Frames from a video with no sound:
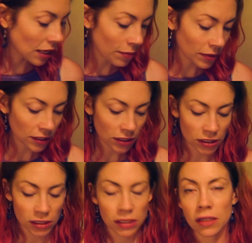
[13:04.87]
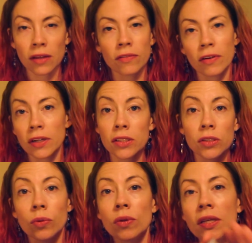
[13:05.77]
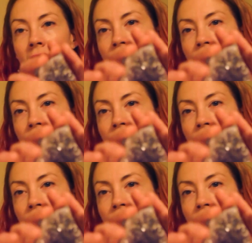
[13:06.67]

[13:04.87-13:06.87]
amethyst is just another very soothing